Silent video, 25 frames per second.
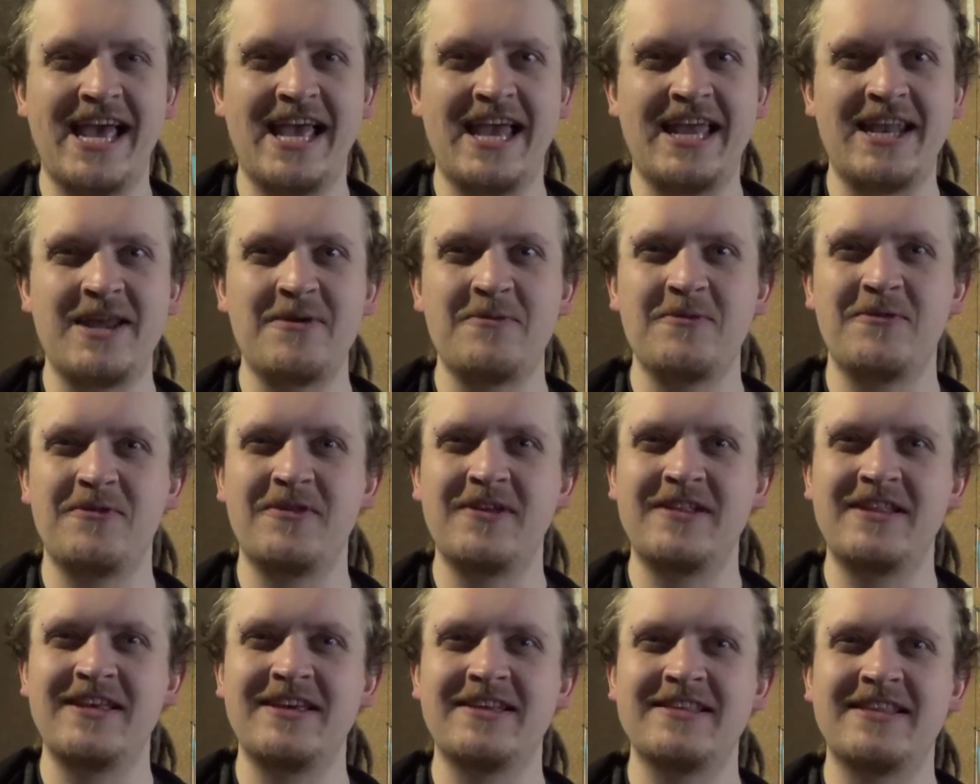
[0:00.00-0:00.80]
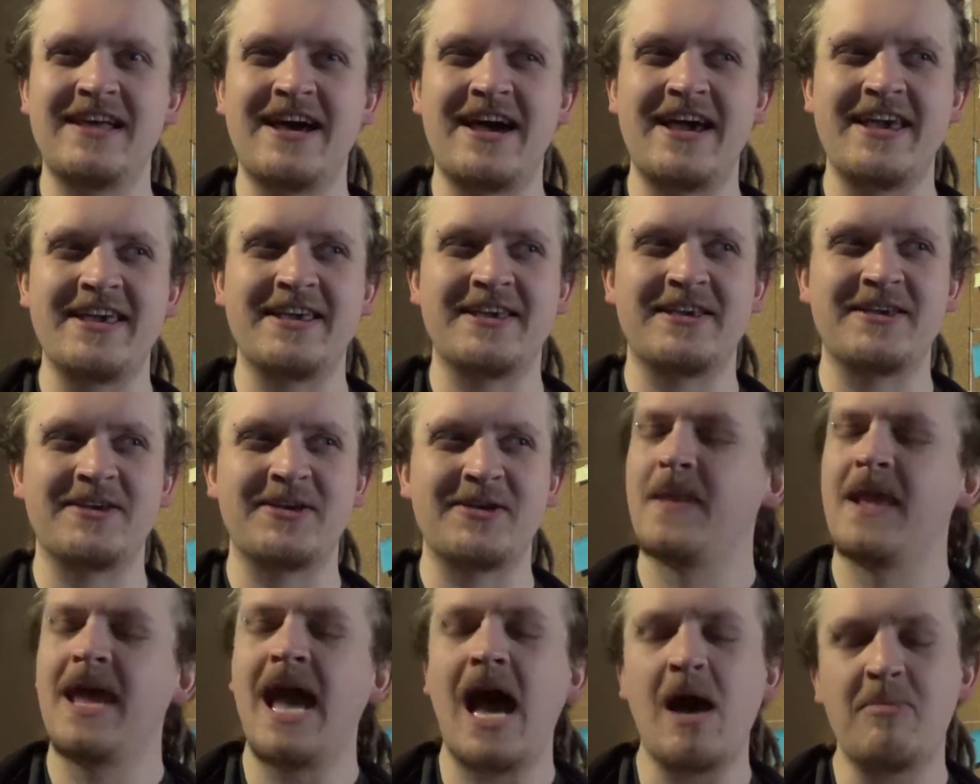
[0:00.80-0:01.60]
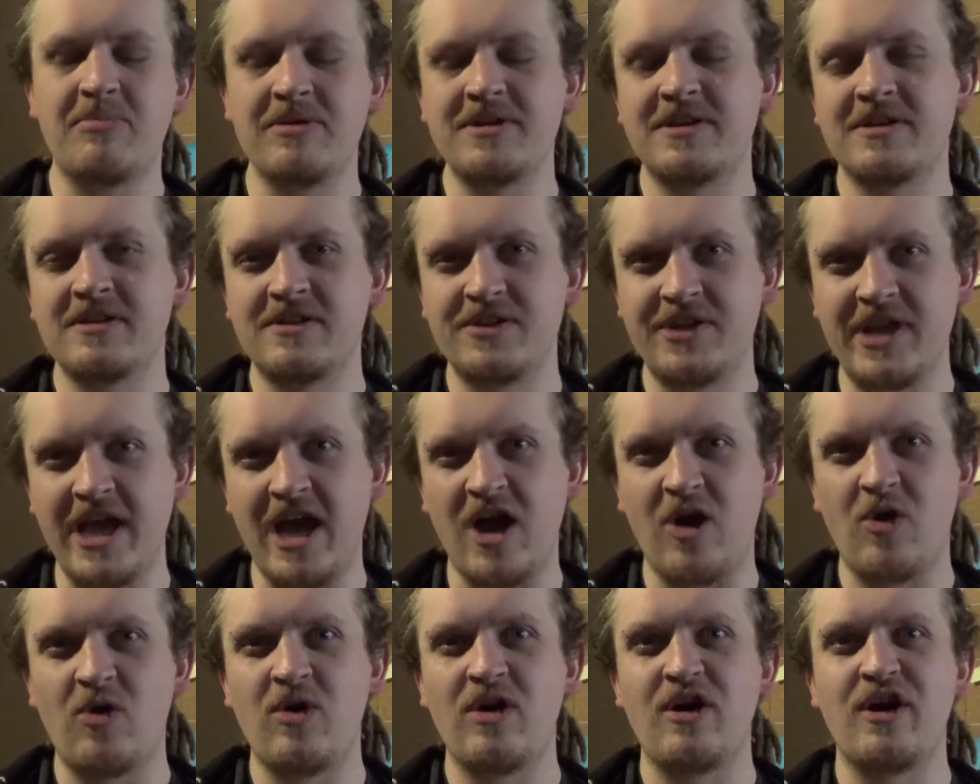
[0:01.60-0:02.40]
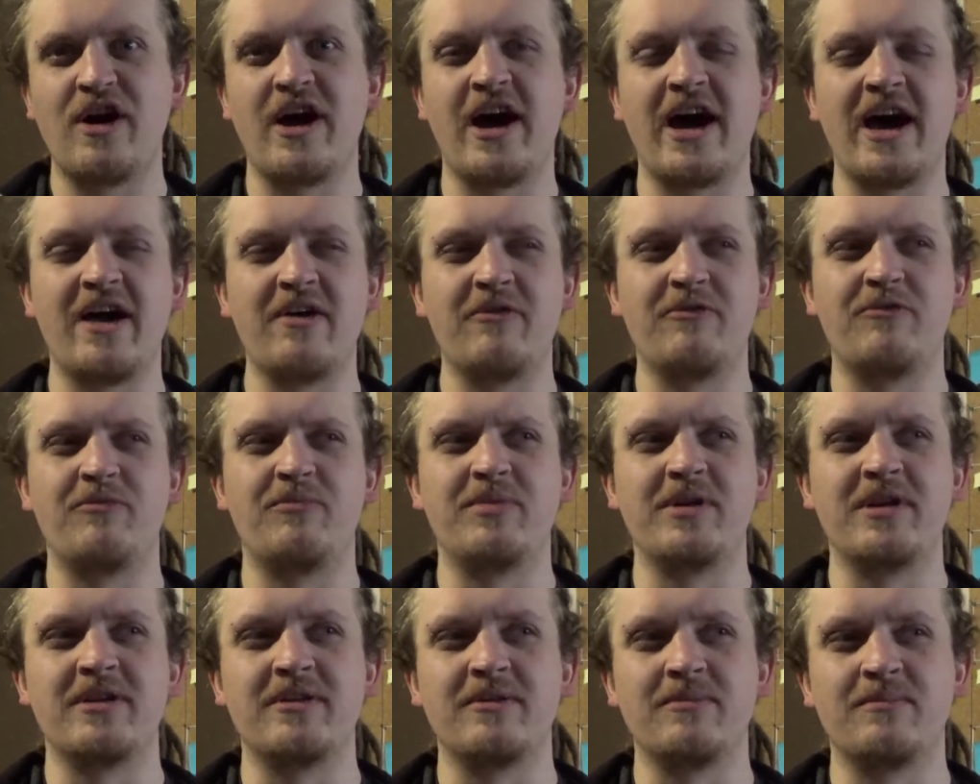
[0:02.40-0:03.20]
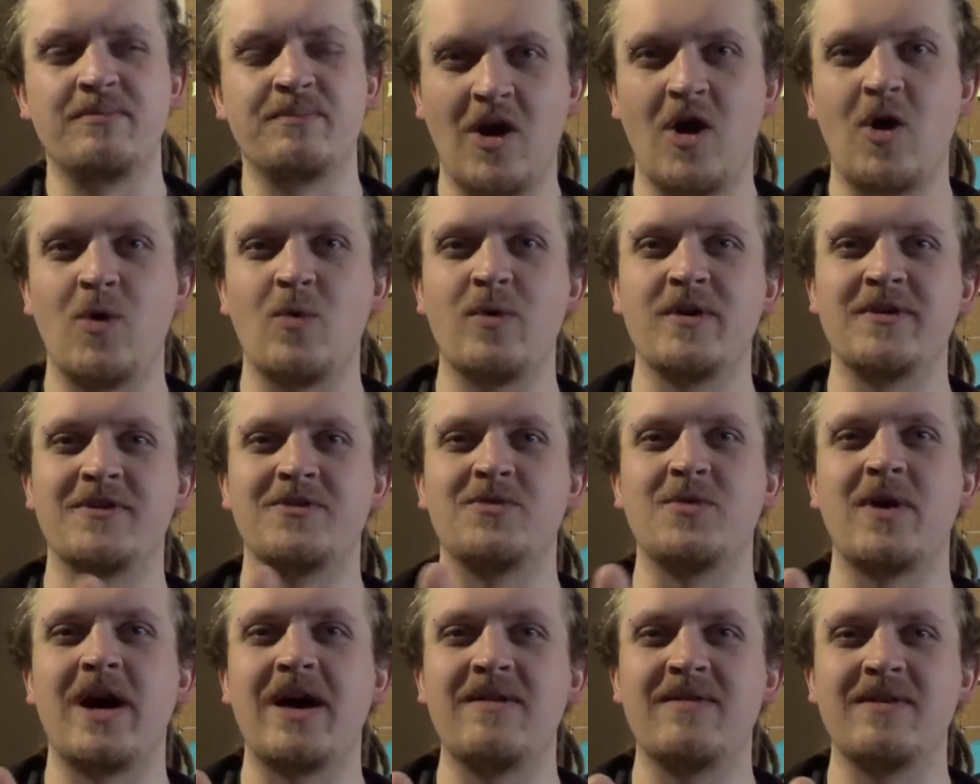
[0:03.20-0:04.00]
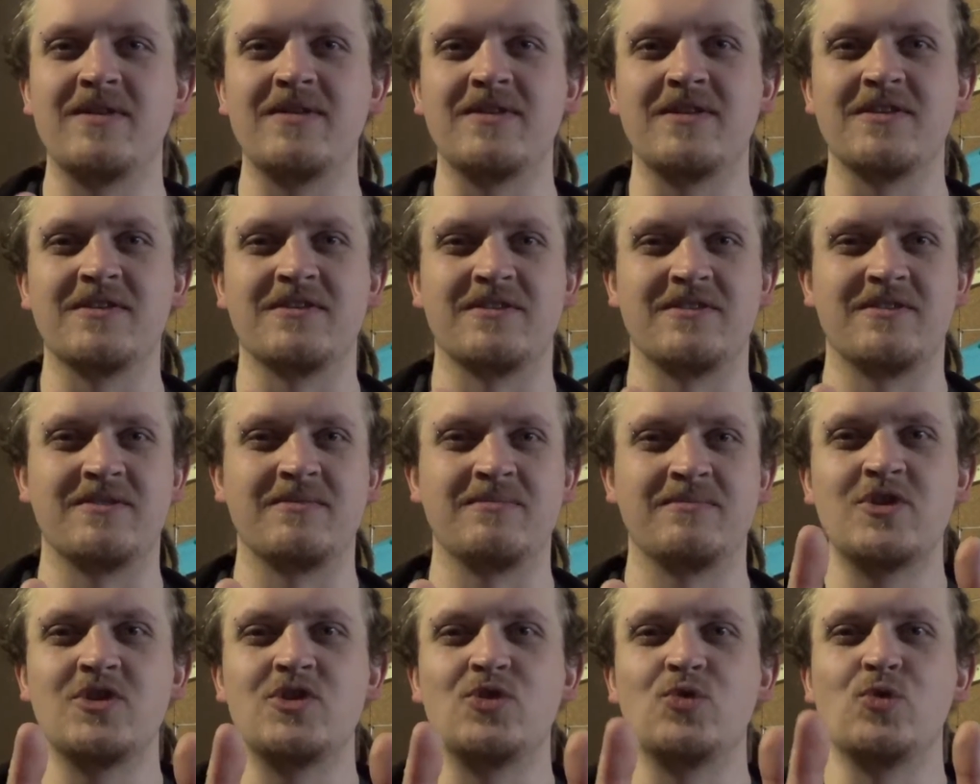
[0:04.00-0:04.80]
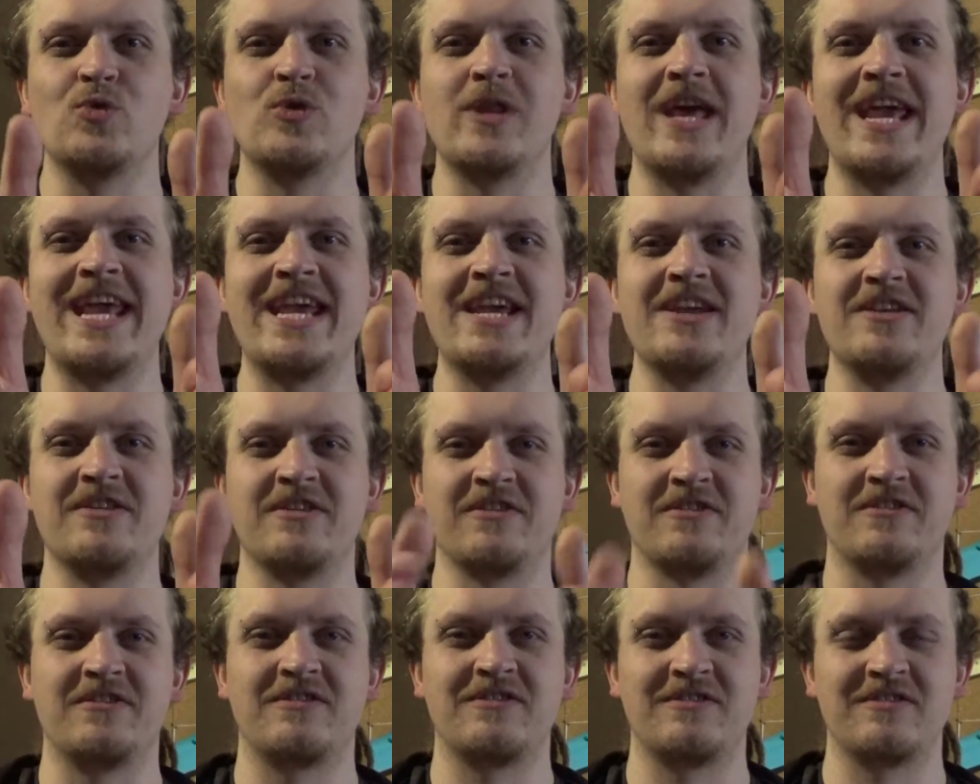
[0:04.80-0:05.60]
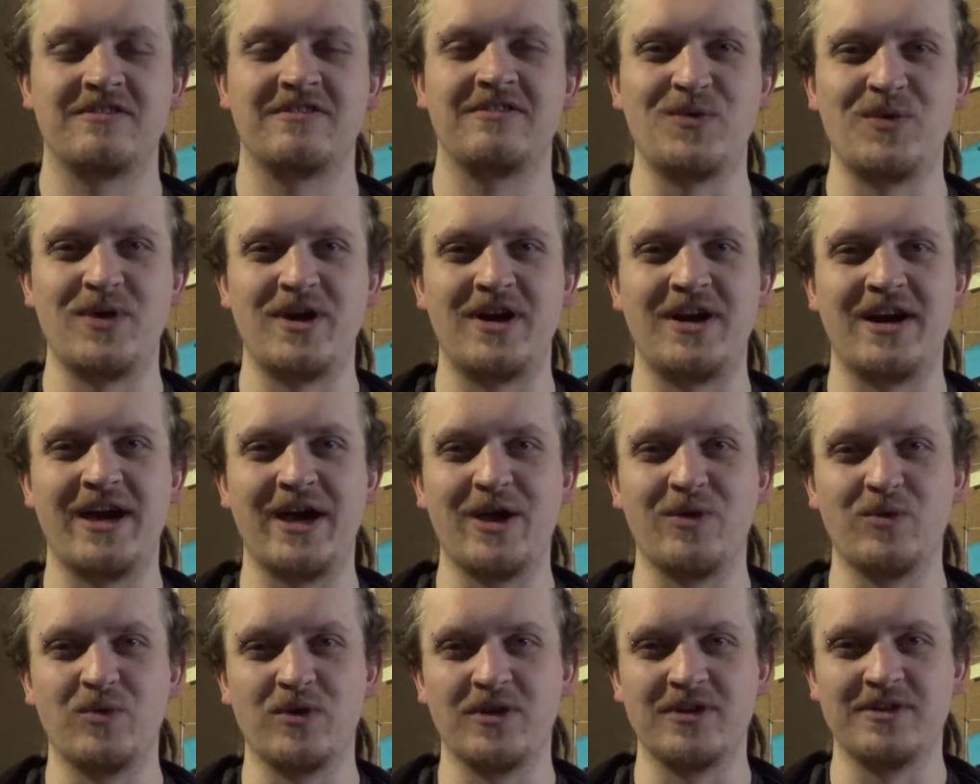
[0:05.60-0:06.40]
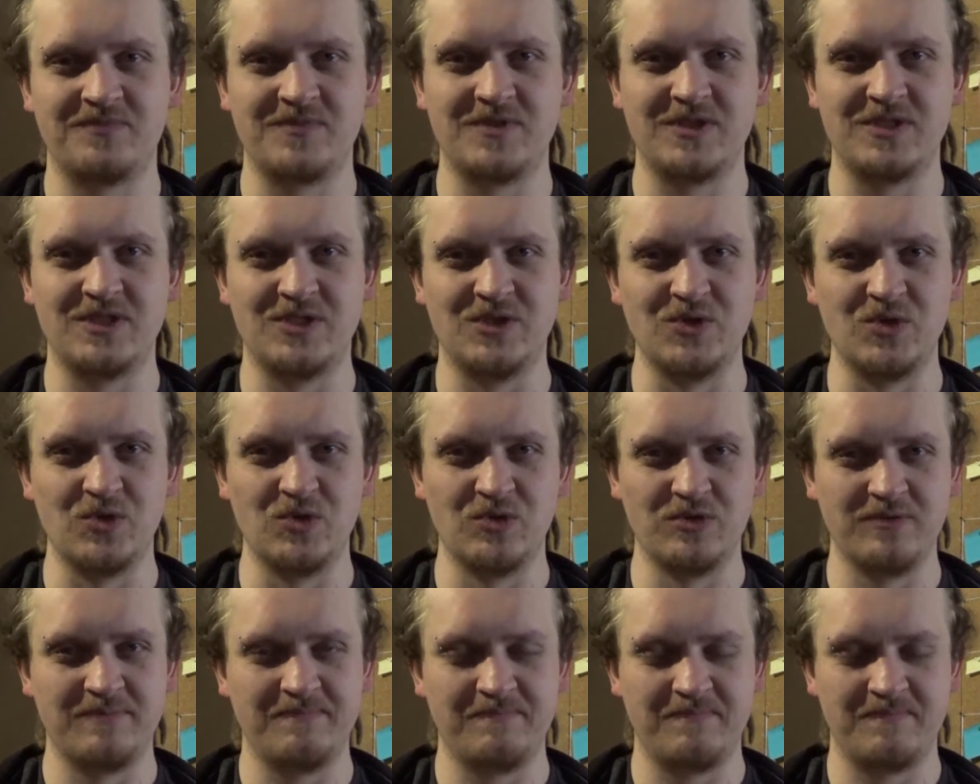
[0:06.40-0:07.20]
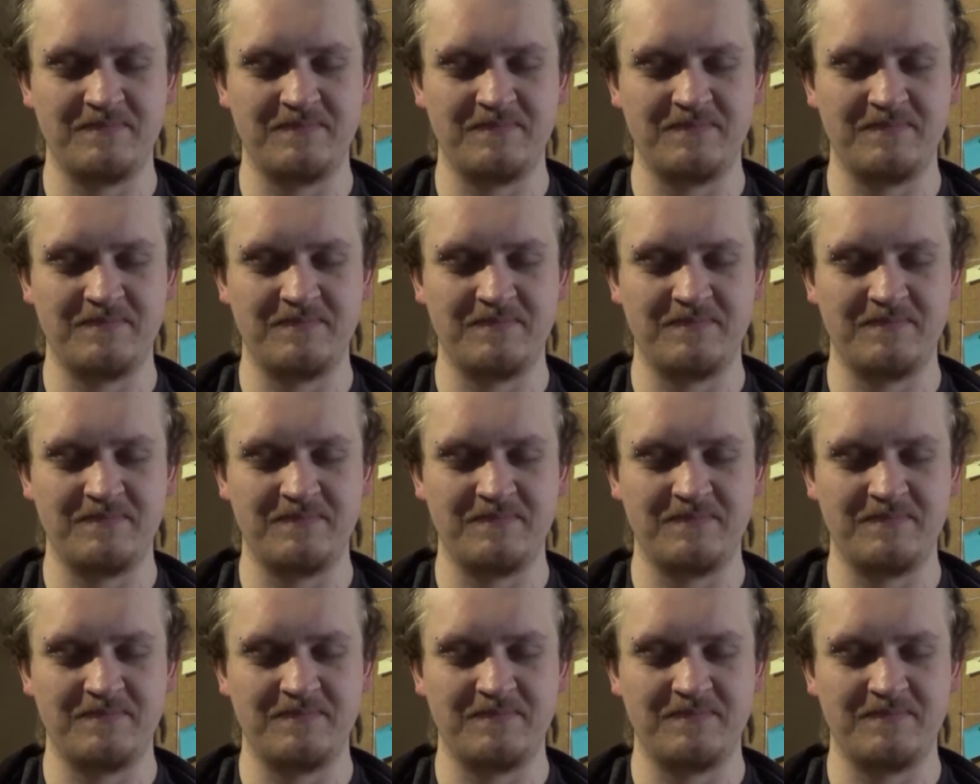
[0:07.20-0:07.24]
And I'm feeling like up until now, I've been always driving this two lanes where I would do